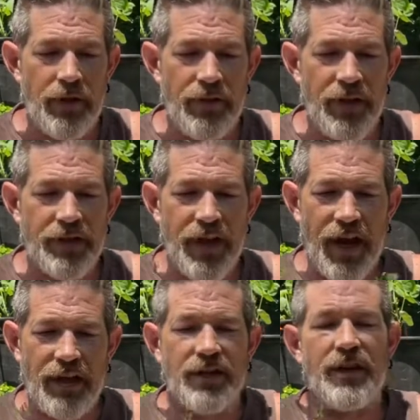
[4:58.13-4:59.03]
this
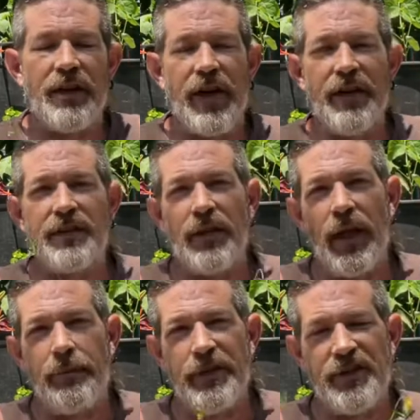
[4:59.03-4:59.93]
has a nice
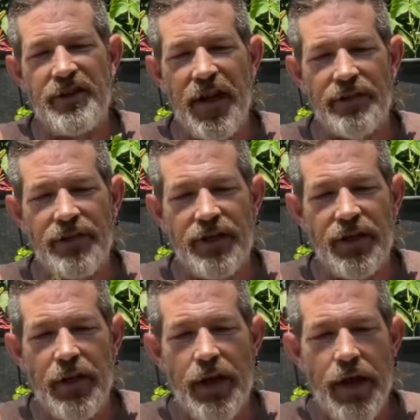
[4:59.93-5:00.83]
lemon zest.
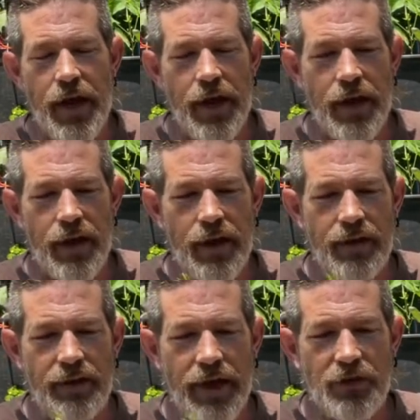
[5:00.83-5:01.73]

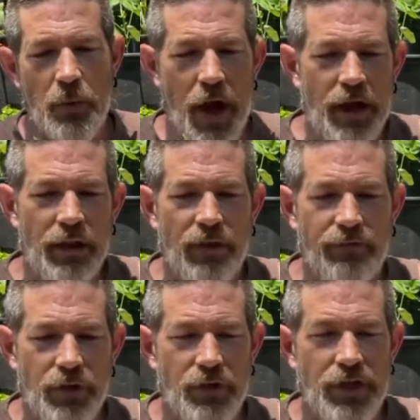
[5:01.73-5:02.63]
and that's why I love
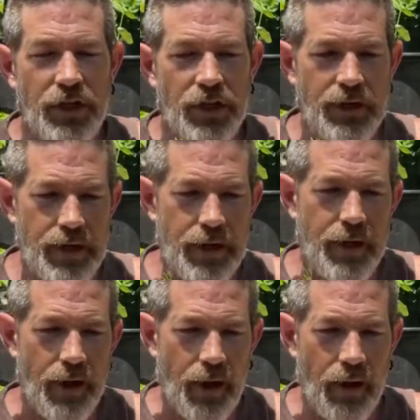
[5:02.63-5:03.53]
using it.
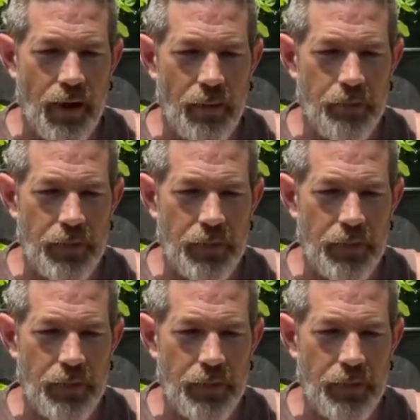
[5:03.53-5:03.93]
And